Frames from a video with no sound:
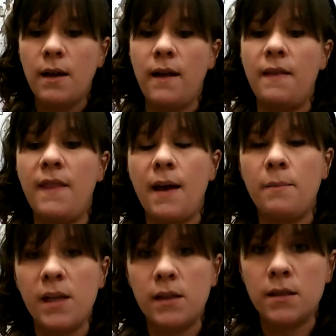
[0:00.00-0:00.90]
and that
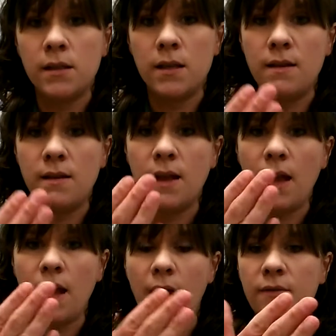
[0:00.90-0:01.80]
means
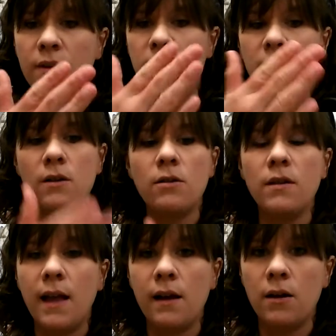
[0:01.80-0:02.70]
they have a single
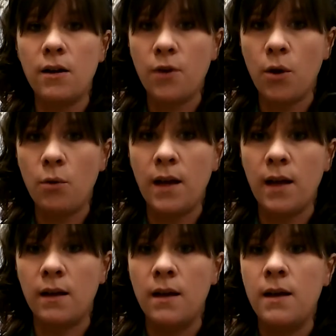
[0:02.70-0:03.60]
layer of
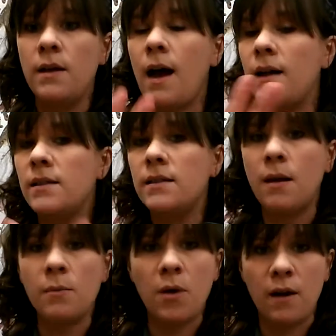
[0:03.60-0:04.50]
coating on
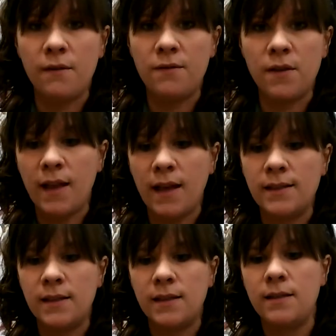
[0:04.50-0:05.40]
some of the
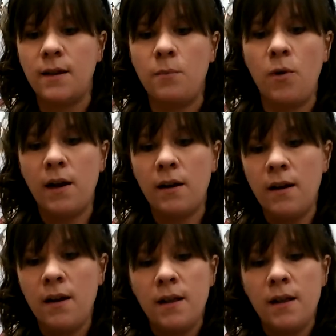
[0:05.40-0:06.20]
lenses somewhere.